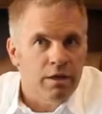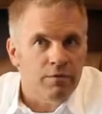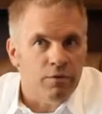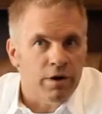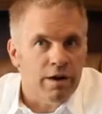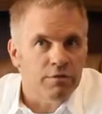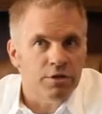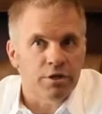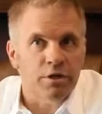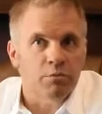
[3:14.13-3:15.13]
If your
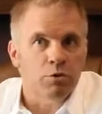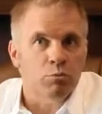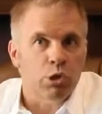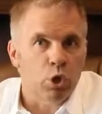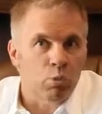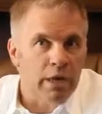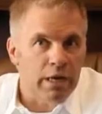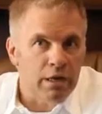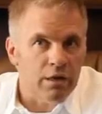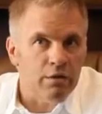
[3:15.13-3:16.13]
average income is below
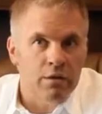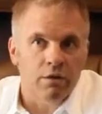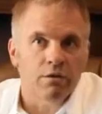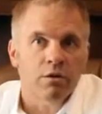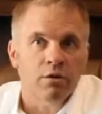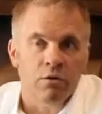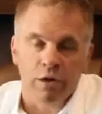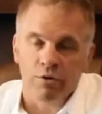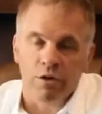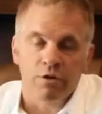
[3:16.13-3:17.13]
median, then
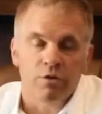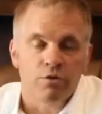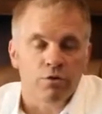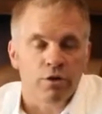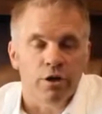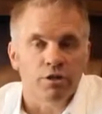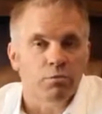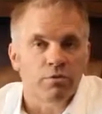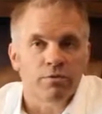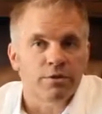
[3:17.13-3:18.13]
congratulations, you're
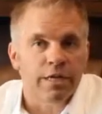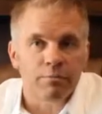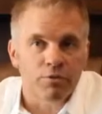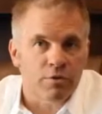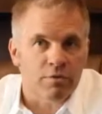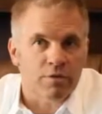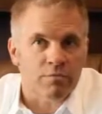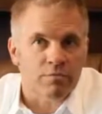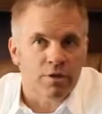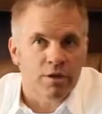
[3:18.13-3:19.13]
eligible for Chapter 7.
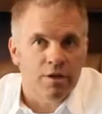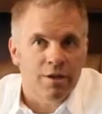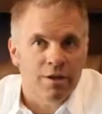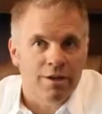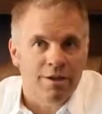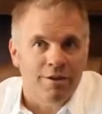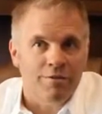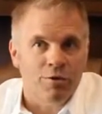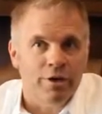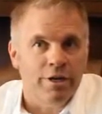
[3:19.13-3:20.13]

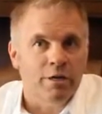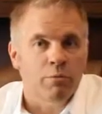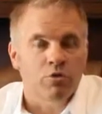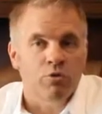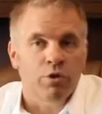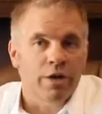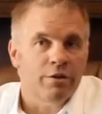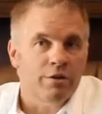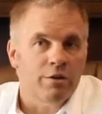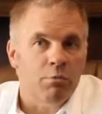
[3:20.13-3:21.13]
If your income is
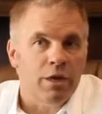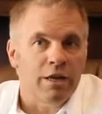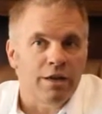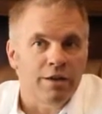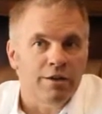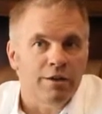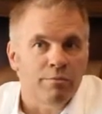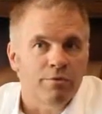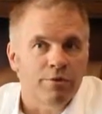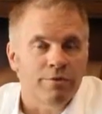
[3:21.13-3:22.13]
greater than the median
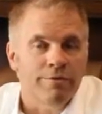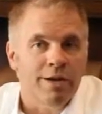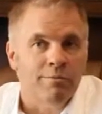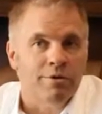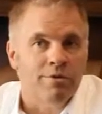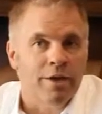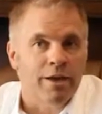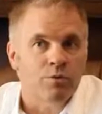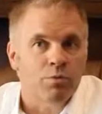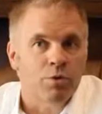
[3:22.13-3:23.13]
income for your family
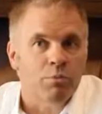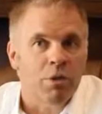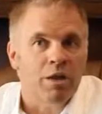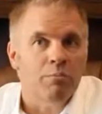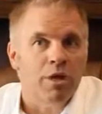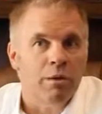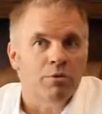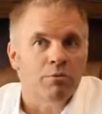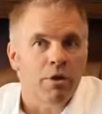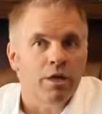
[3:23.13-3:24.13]
size, we might be
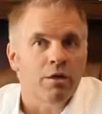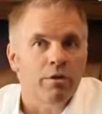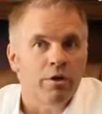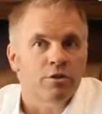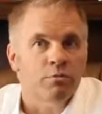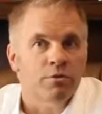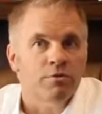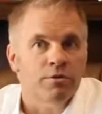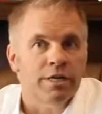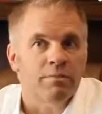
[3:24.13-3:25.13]
able to make you eligible
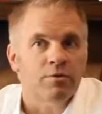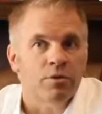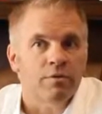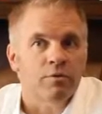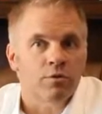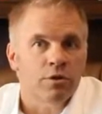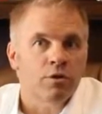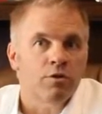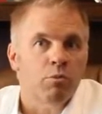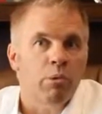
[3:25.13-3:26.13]
for Chapter 7
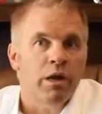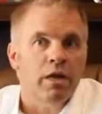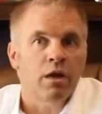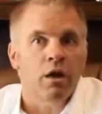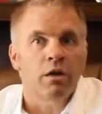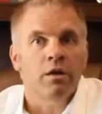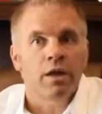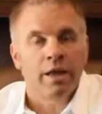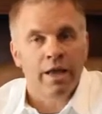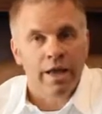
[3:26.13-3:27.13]
still, depending on
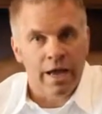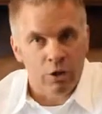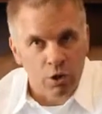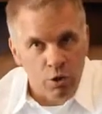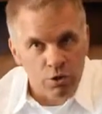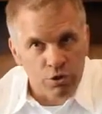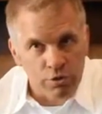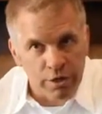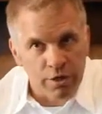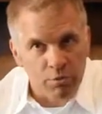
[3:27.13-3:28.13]
how close
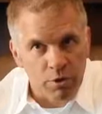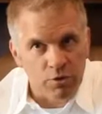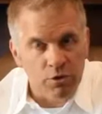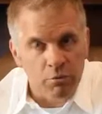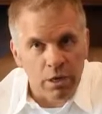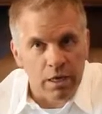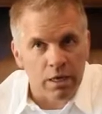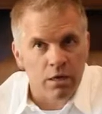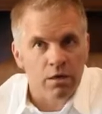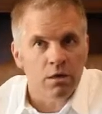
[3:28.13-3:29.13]
your income is to the
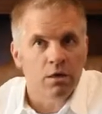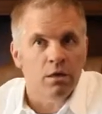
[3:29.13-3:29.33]
median,